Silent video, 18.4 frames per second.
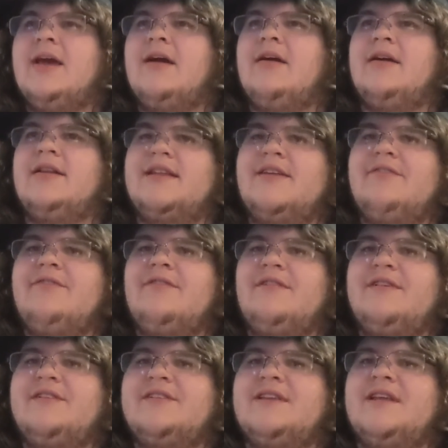Uh,
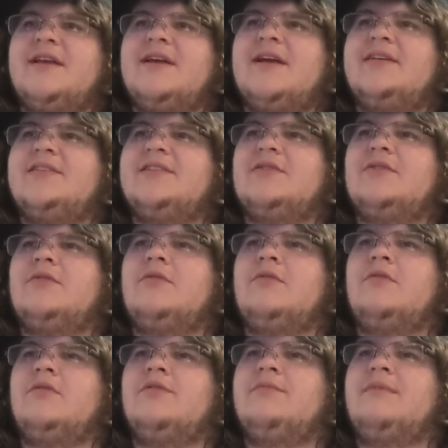definitely Snake Eyes and
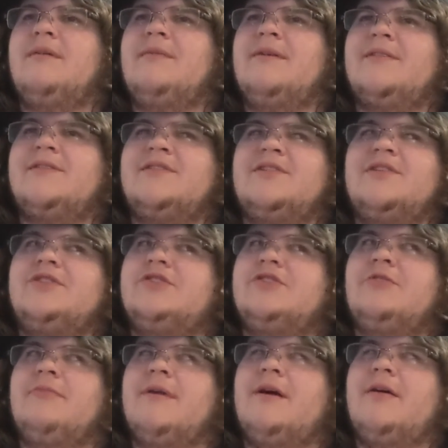Old. Maybe I'll see
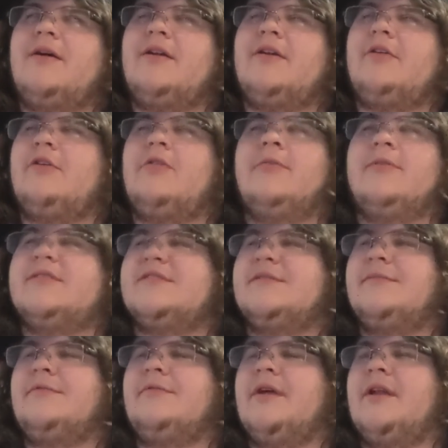Joe Bell at home at
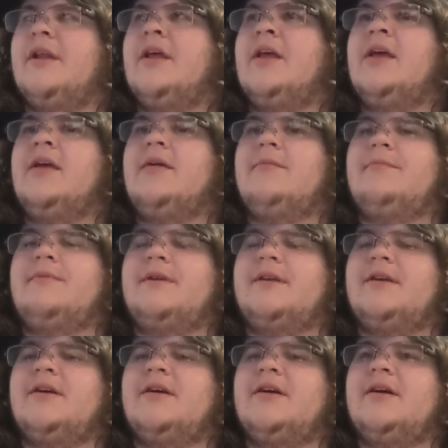some point.
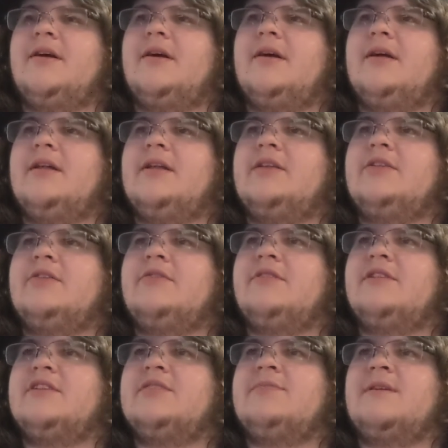But uh,
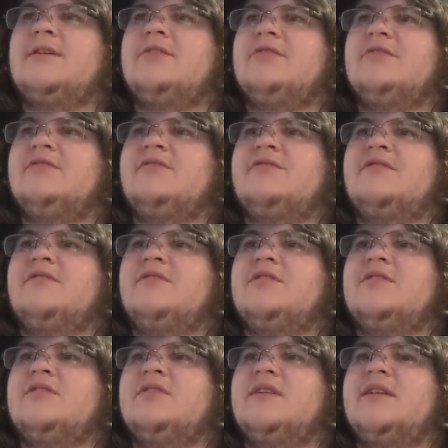don't expect those
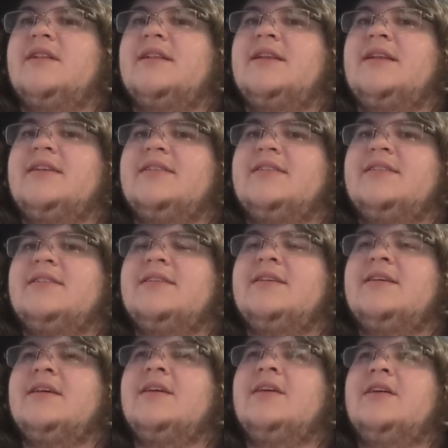reviews till at
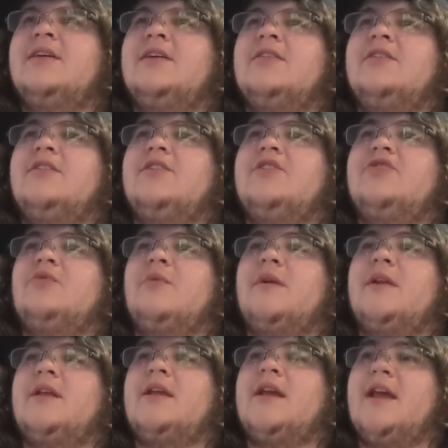least the
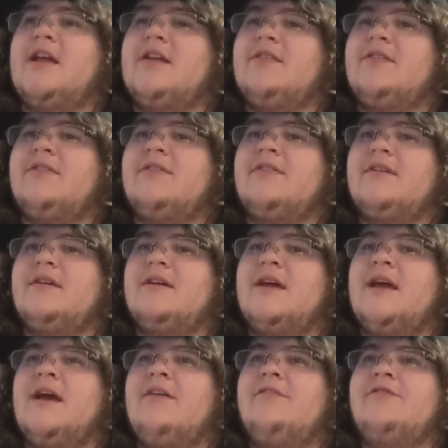28th.
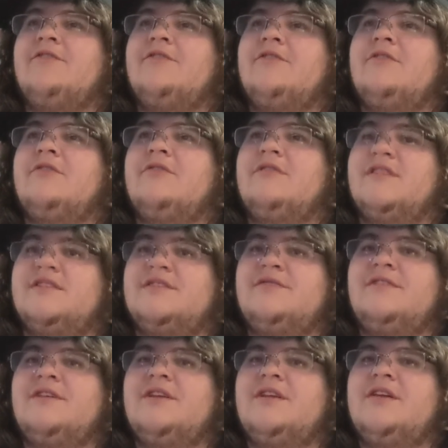After
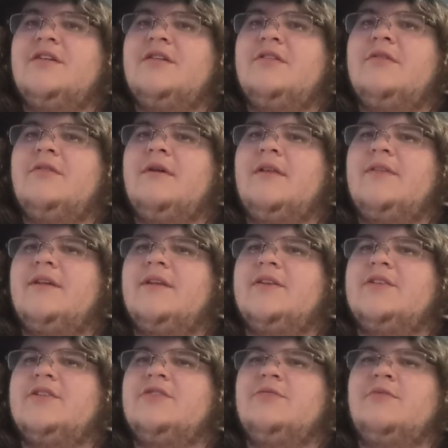this video, and
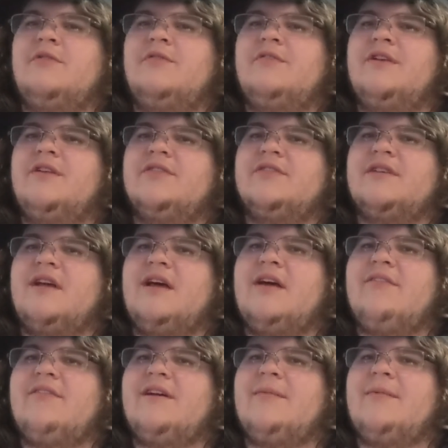then two more videos I'll
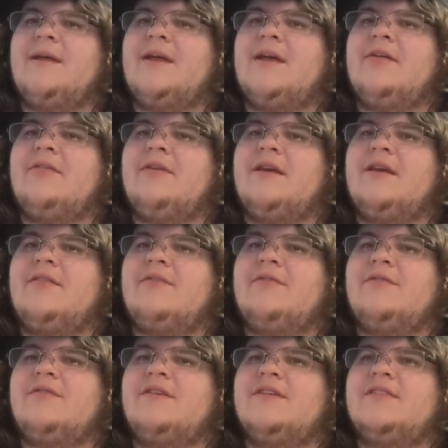have coming out
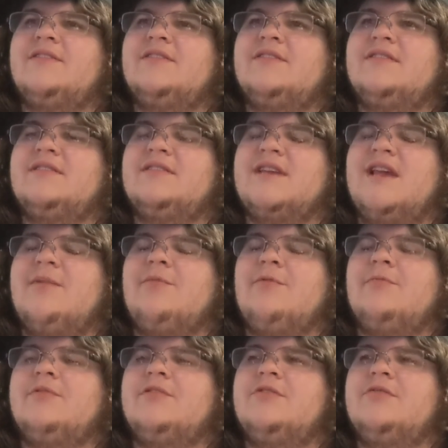after this
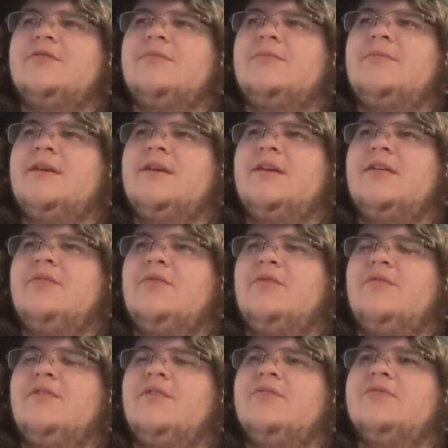Escape Room 2 and Pig
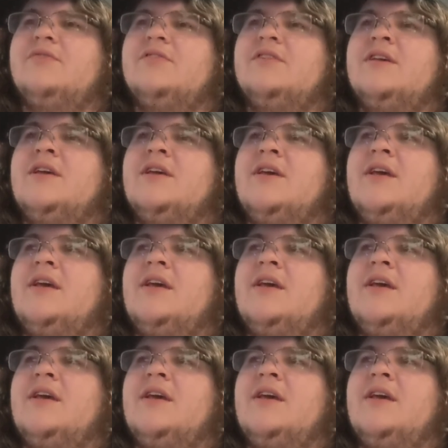reviews,